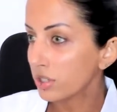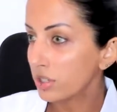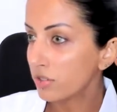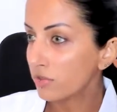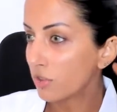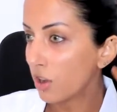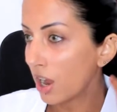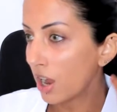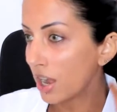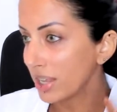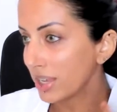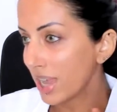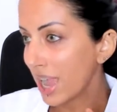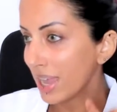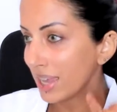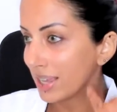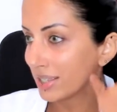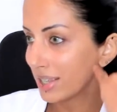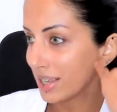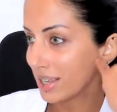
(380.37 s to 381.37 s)
you've got any
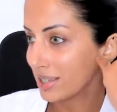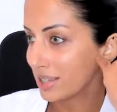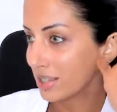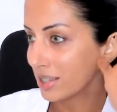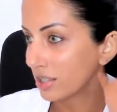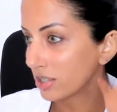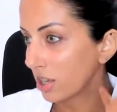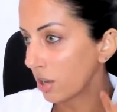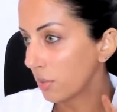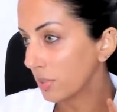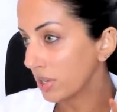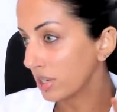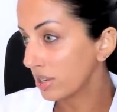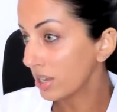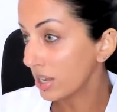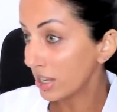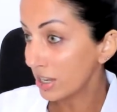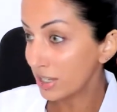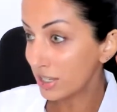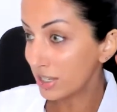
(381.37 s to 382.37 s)
excess that's coming
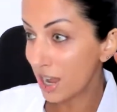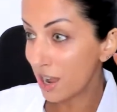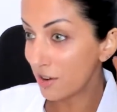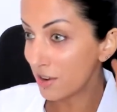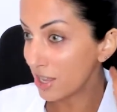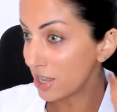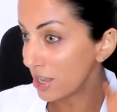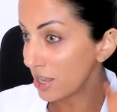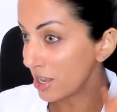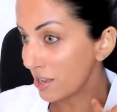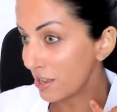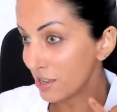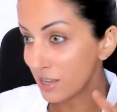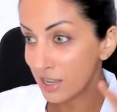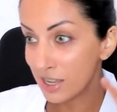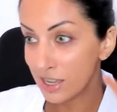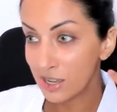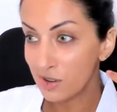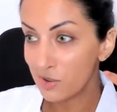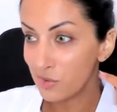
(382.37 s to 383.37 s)
down
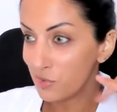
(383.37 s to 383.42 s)
here,